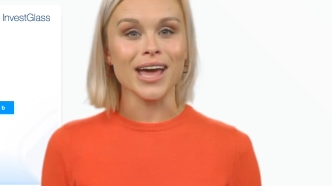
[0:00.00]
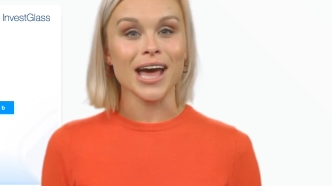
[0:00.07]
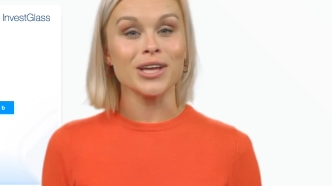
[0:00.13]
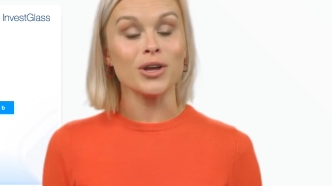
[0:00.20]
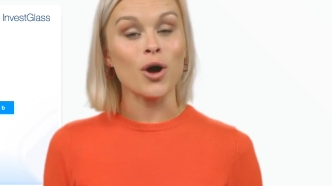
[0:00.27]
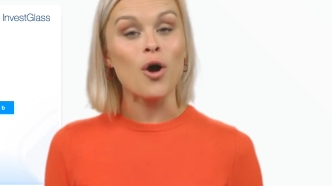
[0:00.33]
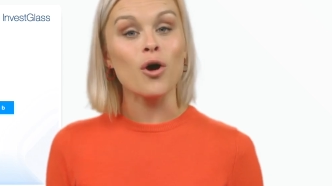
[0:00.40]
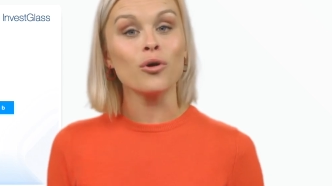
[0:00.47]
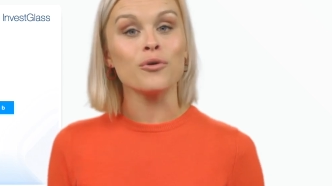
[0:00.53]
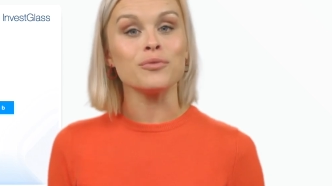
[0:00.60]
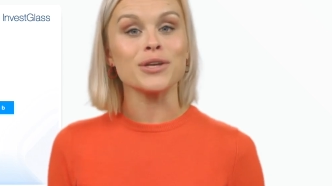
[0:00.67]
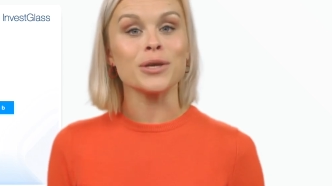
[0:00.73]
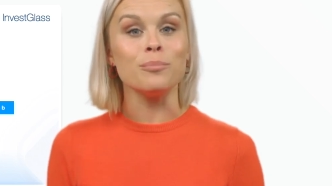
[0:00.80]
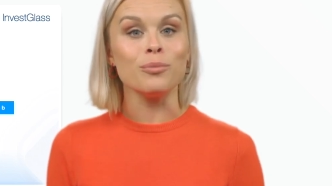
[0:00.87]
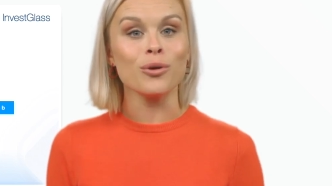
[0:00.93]
and all of
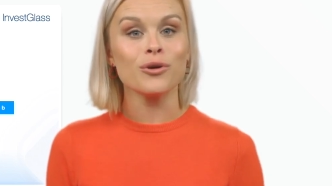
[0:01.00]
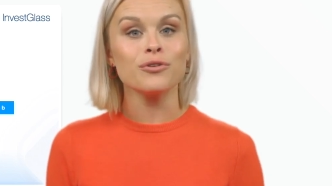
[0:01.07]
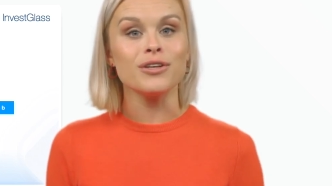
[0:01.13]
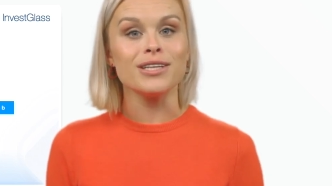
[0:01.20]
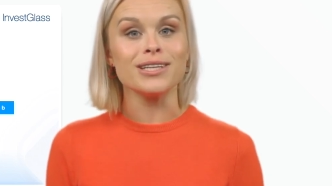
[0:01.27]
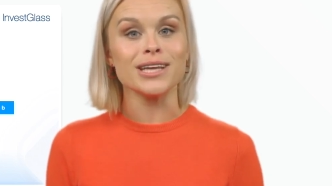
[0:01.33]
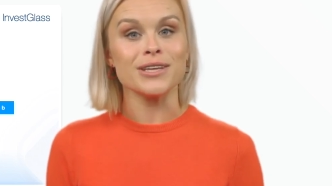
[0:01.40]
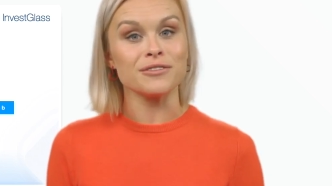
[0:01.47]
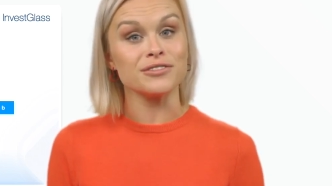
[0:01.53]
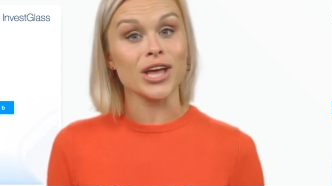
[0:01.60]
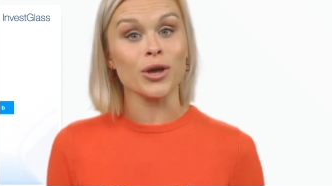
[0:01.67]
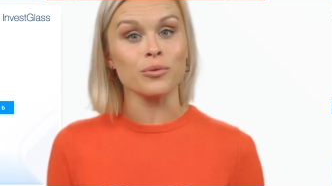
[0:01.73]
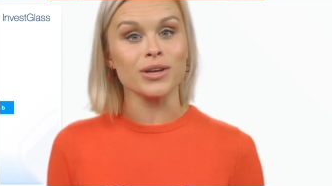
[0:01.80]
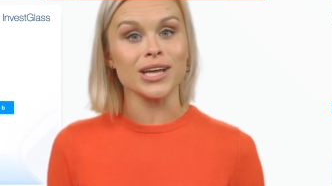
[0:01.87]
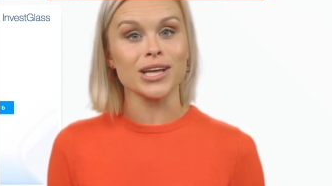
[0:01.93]
the approvers can
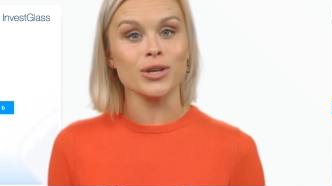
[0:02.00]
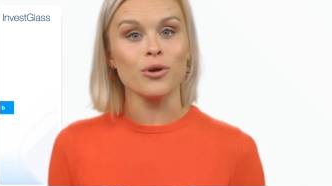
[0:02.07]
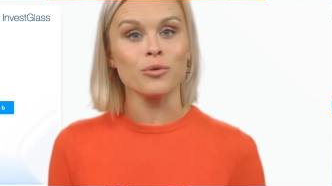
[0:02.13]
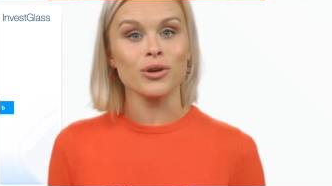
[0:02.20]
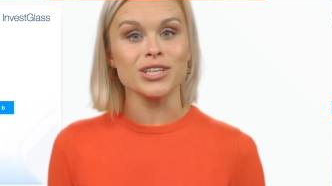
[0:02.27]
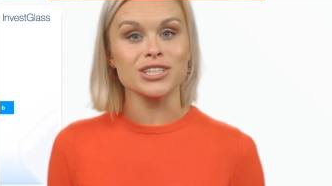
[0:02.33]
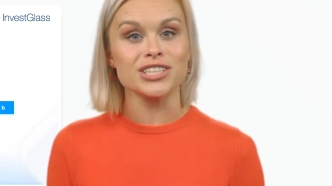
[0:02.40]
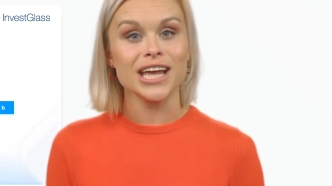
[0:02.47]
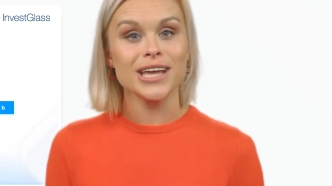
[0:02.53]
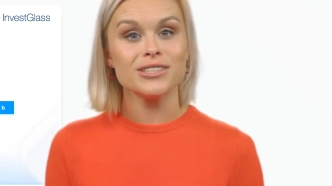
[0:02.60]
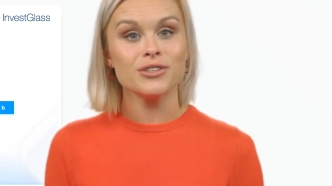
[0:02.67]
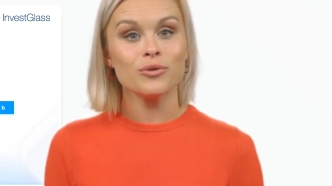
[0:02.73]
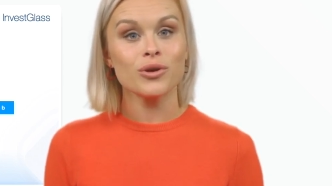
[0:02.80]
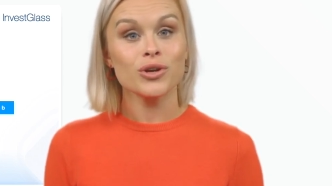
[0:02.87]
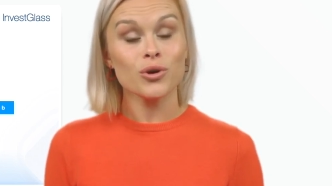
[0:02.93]
validate or
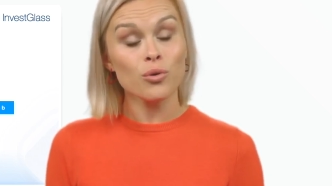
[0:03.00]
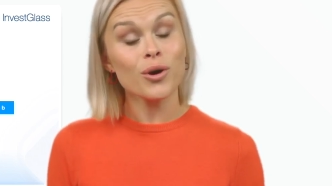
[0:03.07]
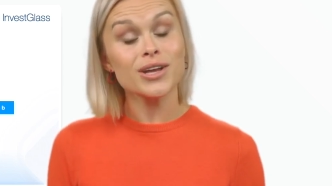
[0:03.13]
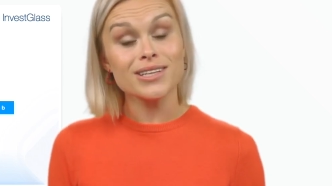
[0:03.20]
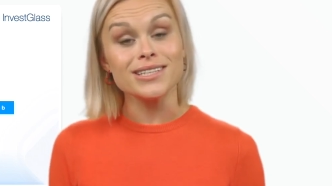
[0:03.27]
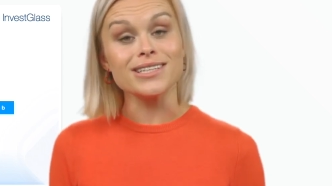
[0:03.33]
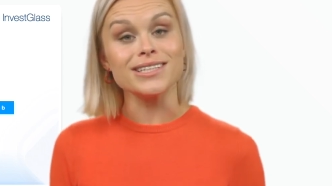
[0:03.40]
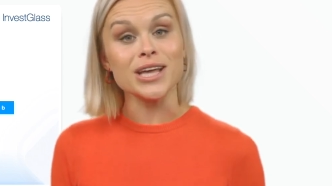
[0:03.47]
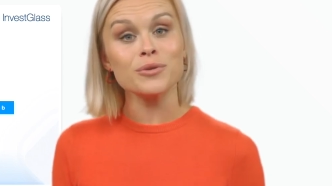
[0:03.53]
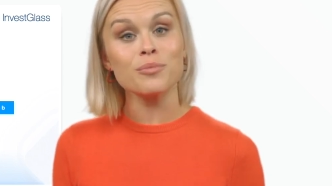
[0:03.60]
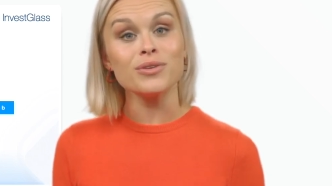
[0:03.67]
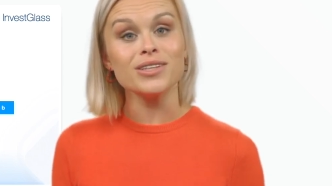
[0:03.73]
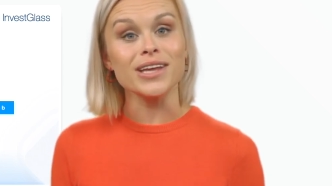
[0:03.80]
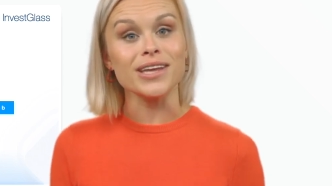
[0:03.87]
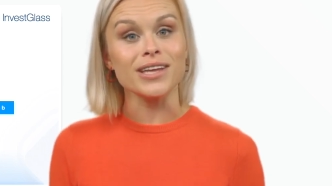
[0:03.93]
reject the request
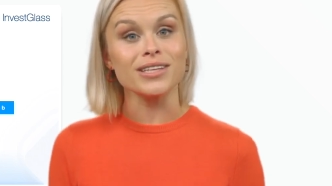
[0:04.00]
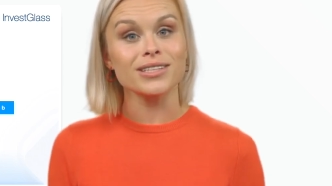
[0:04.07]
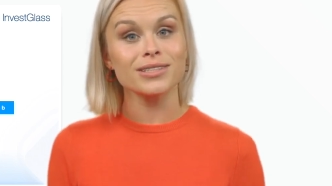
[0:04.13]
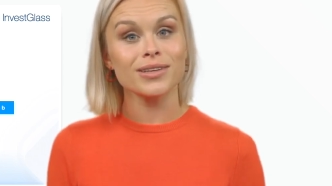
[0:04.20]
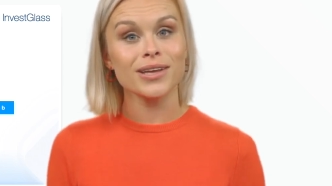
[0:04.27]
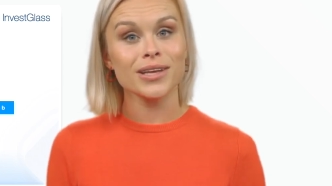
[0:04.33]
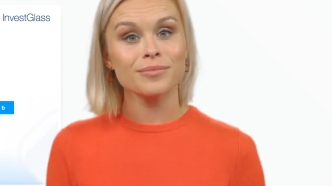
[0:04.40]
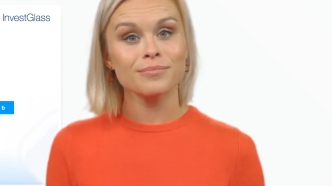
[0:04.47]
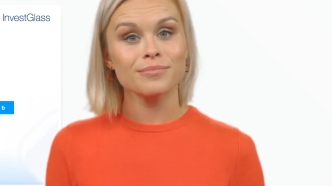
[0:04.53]
simultaneously.